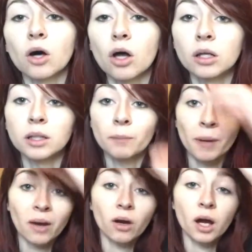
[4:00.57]
Holland &
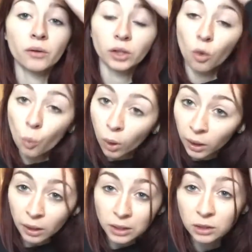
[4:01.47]
Barrett, I only got
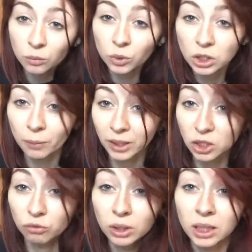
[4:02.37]
one item, which I'm
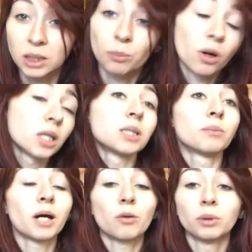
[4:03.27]
actually really surprised
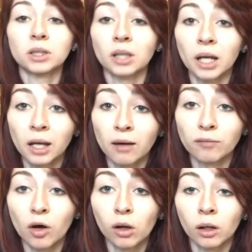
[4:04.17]
about because I love
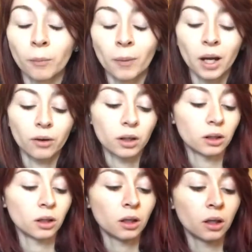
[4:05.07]
Holland & Barrett.
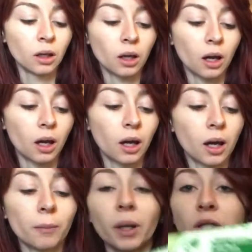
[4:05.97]

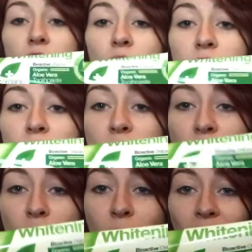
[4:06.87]
I just got some
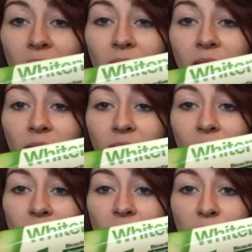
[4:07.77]
toothpaste.
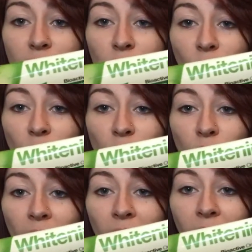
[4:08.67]
So this is from Dr.
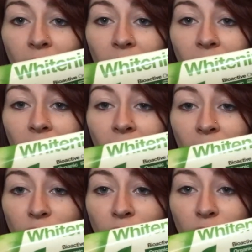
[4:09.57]
Organic, the
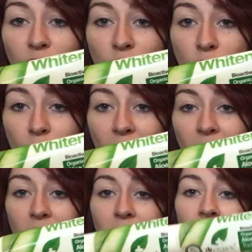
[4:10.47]
aloe vera
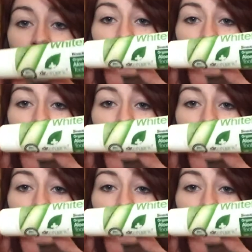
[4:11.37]
toothpaste.